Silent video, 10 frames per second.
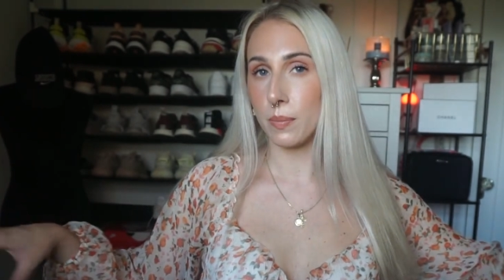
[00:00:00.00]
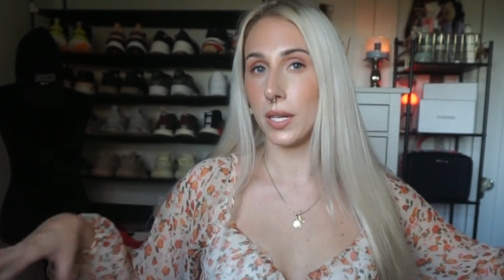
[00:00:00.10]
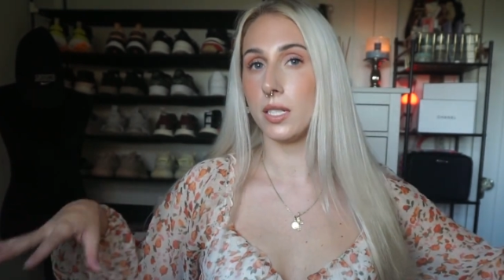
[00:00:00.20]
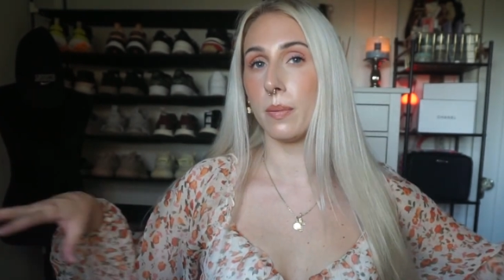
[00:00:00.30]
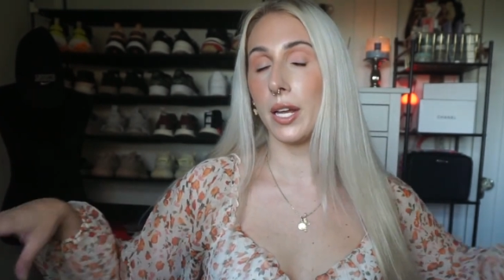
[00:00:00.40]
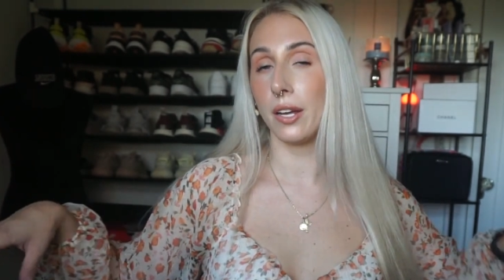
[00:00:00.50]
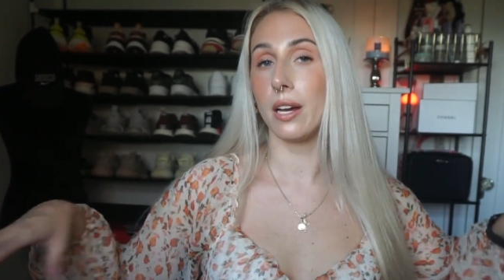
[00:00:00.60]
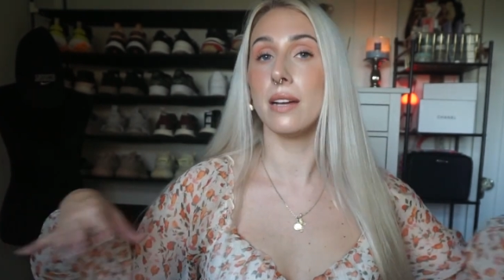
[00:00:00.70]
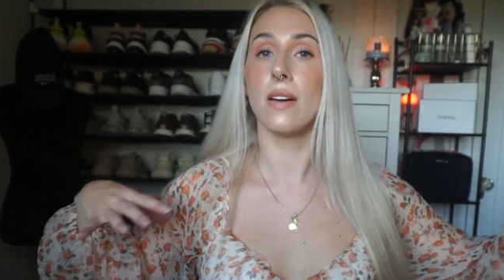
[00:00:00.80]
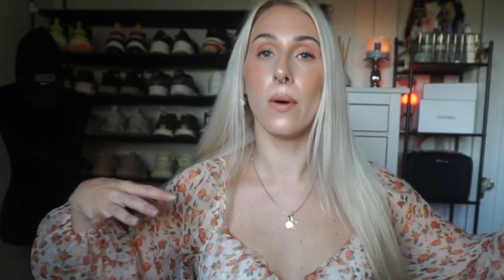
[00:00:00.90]
but depending
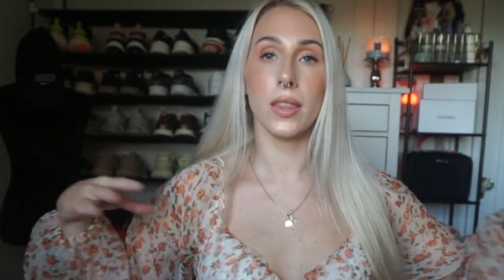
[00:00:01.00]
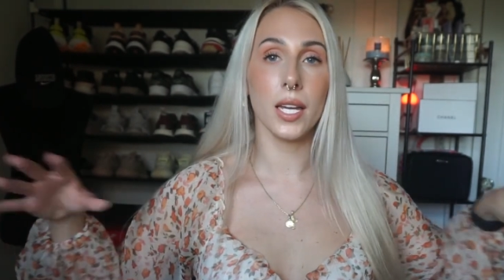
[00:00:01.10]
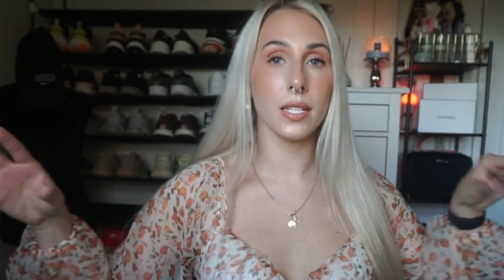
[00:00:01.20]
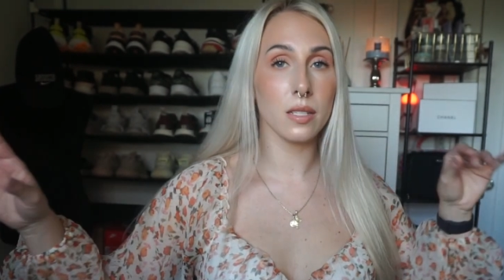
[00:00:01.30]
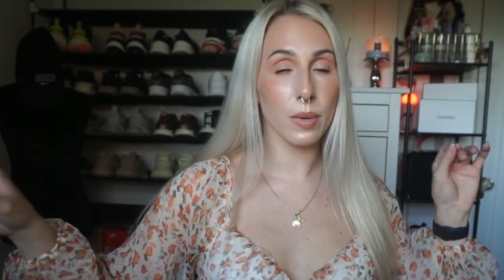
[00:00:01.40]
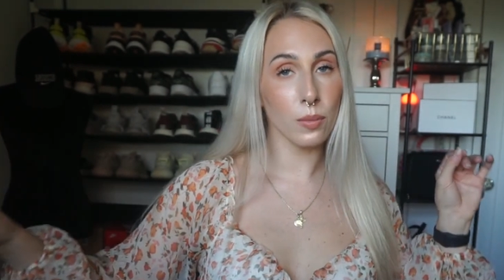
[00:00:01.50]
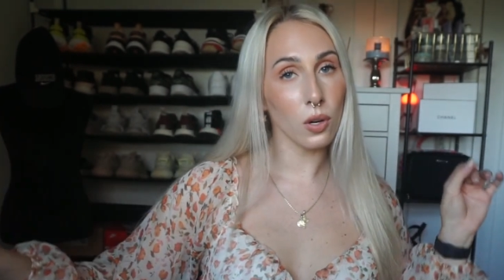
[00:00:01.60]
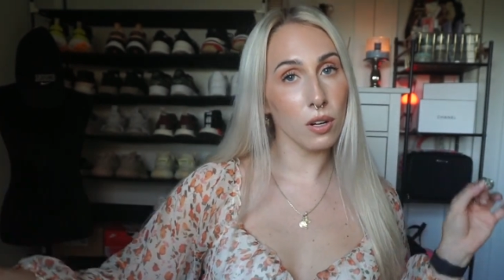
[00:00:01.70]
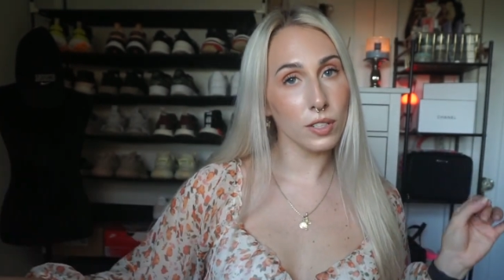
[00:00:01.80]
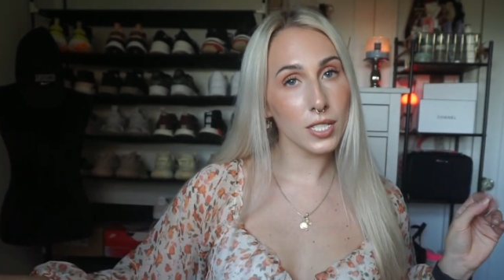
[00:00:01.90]
on if I want things to be
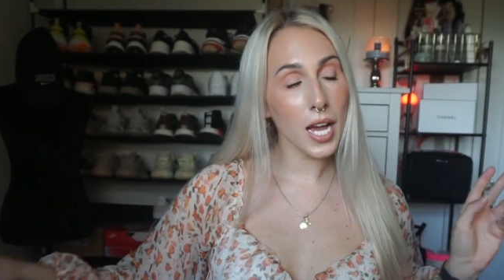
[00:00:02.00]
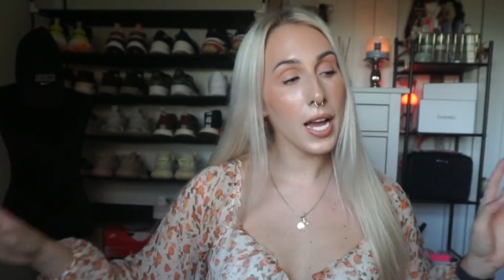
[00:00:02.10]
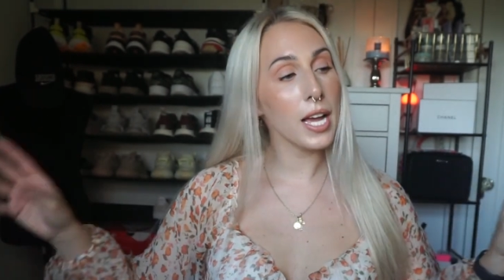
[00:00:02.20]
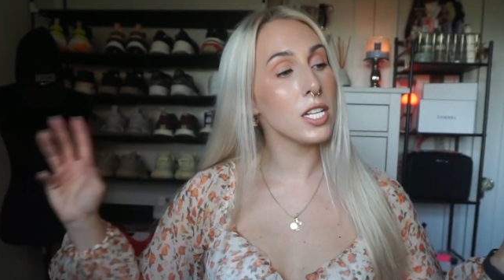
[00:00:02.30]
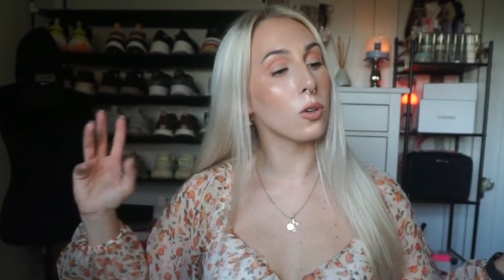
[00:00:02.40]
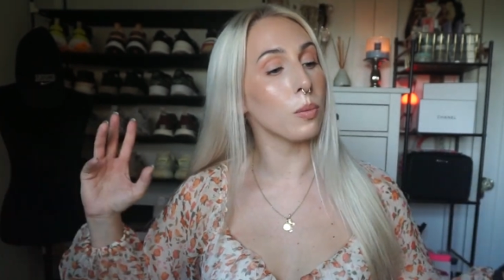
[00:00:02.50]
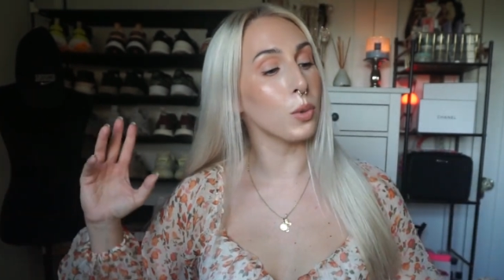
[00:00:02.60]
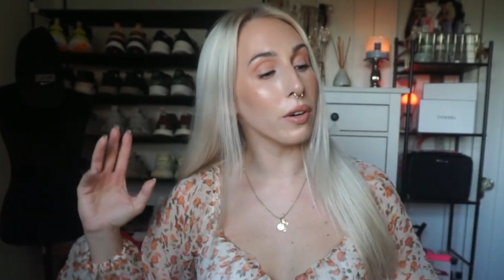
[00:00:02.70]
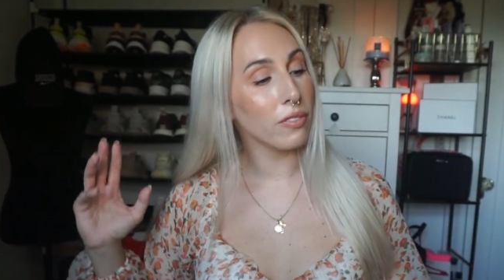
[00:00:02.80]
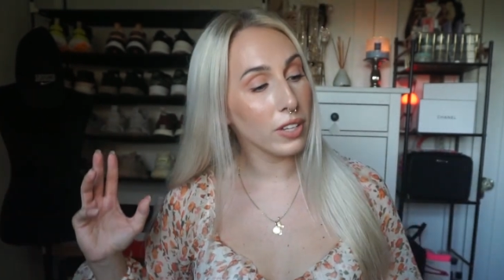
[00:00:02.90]
more oversized or
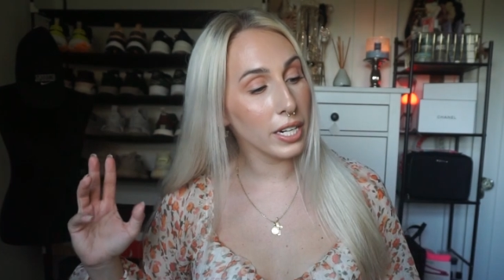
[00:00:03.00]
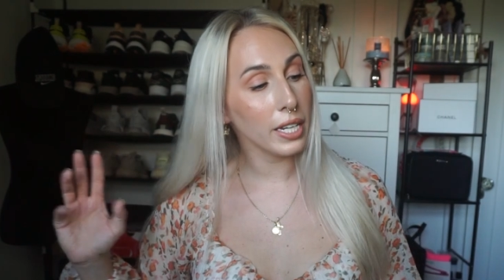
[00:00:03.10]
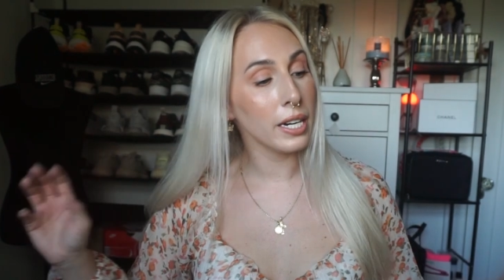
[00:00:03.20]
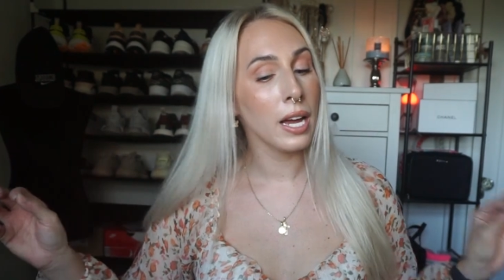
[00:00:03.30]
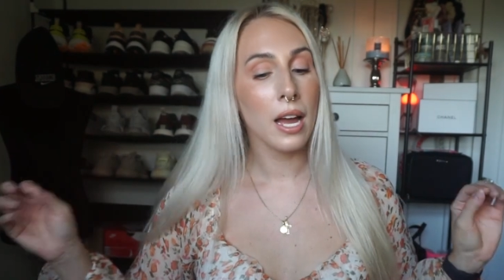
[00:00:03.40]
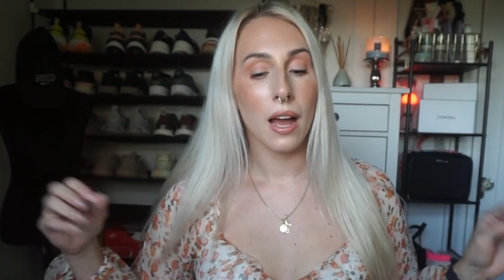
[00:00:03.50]
more fitted,